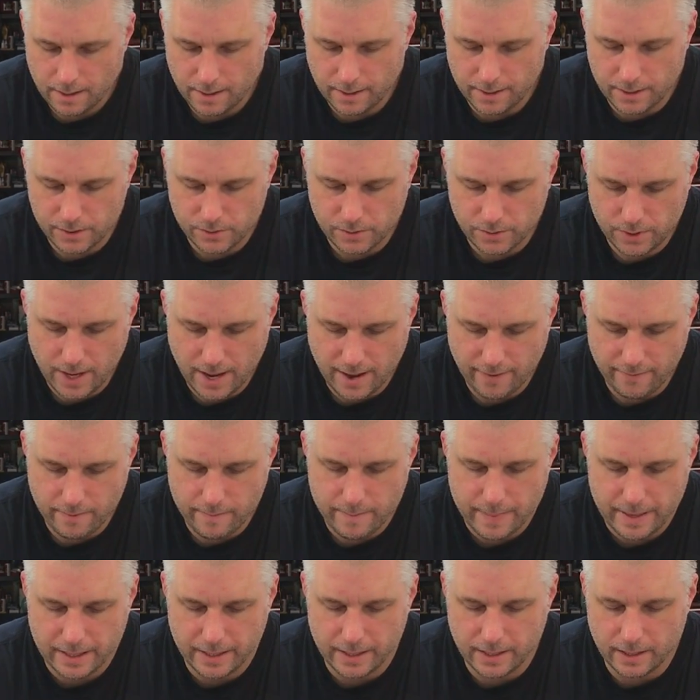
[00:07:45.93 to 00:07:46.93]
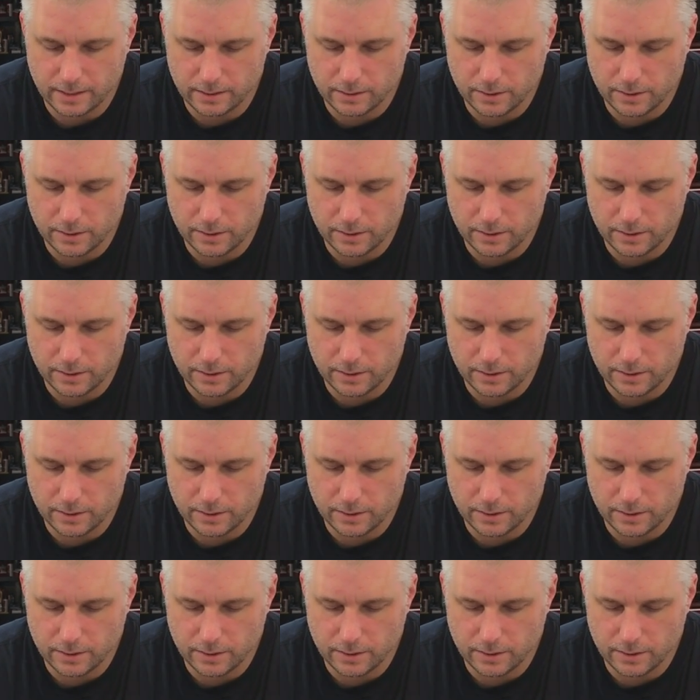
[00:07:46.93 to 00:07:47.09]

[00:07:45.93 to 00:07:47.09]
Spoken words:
This one you have a billet